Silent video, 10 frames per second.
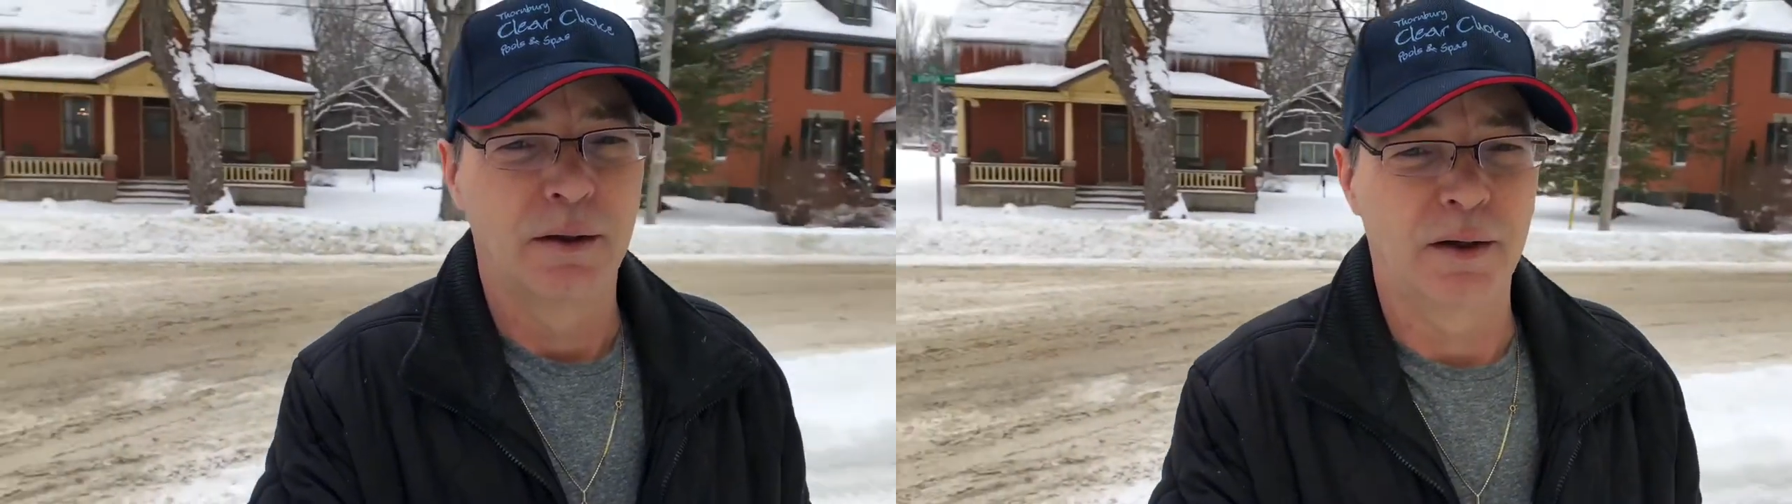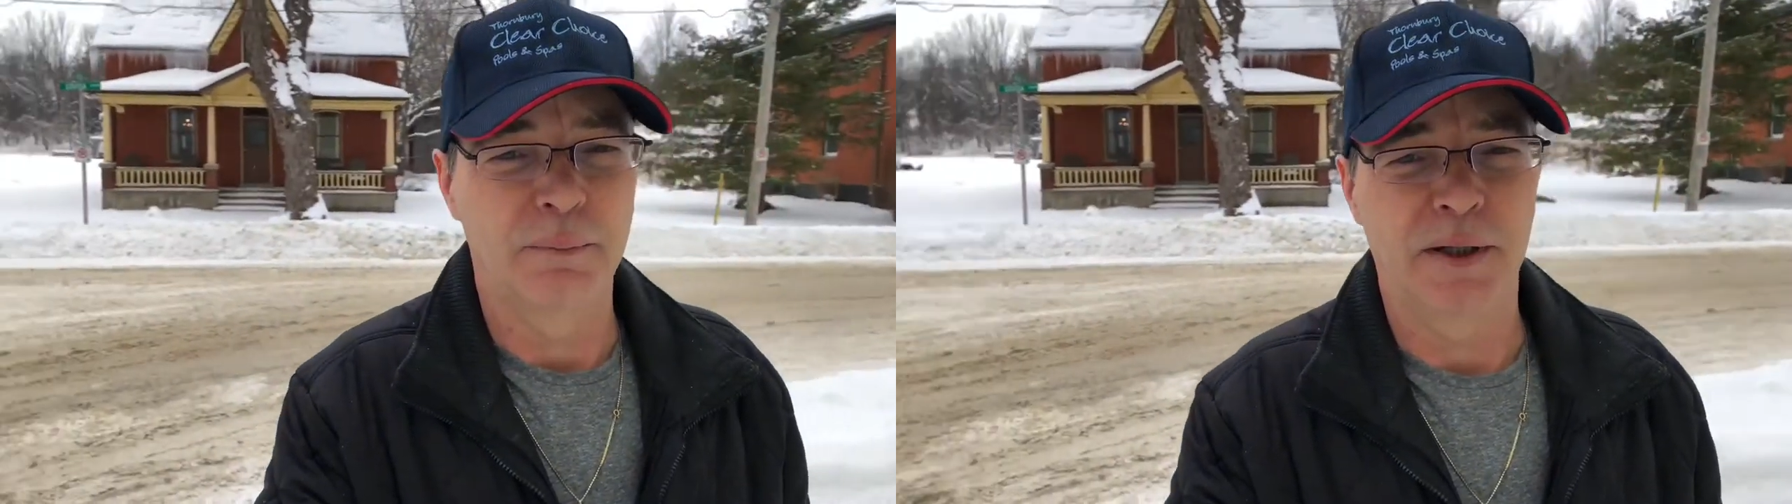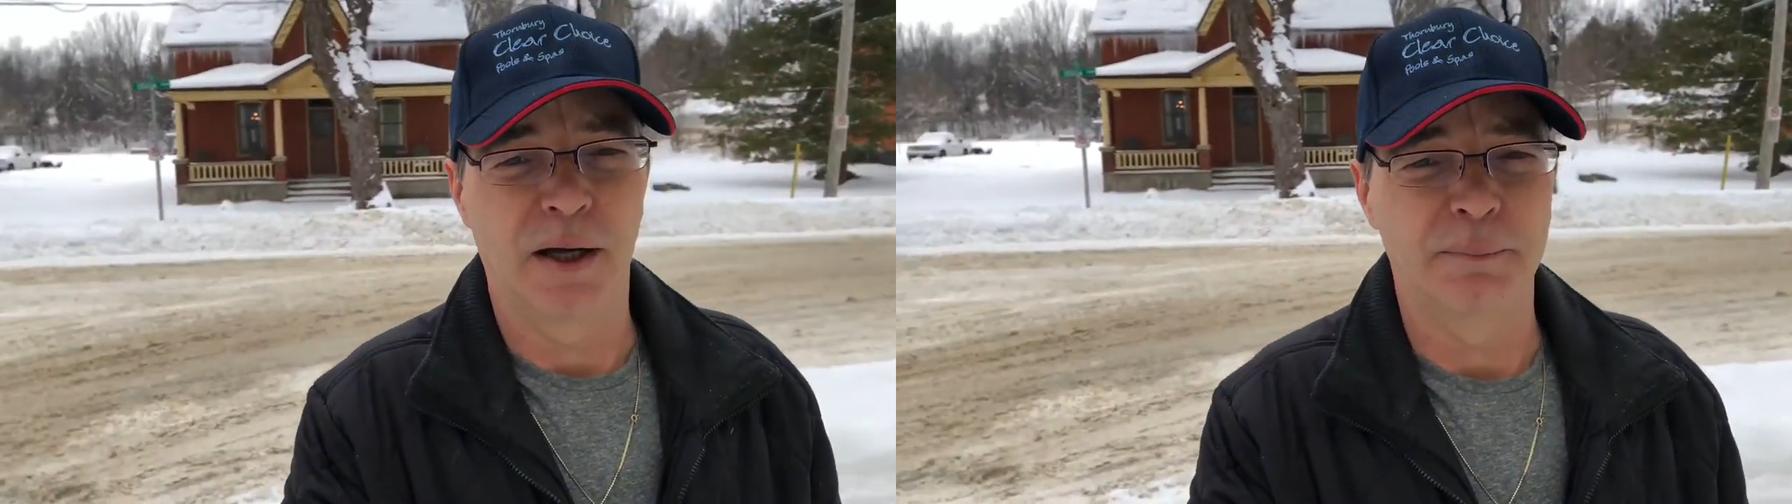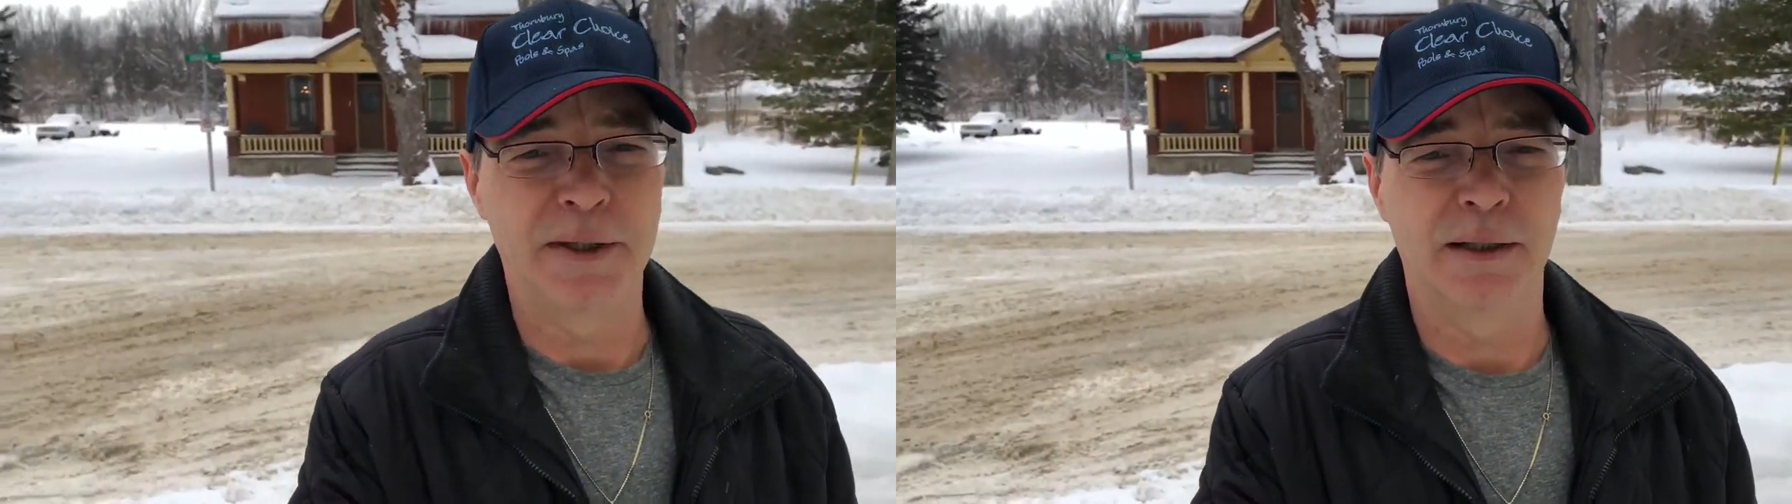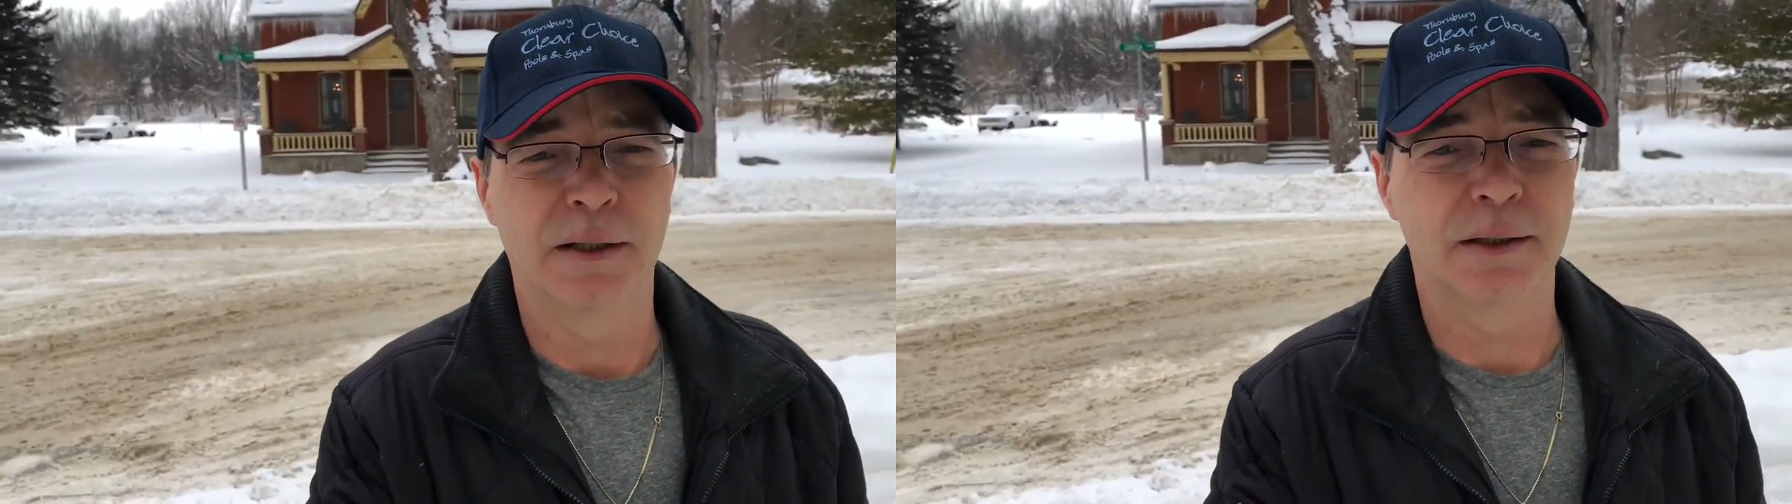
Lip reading: right behind me.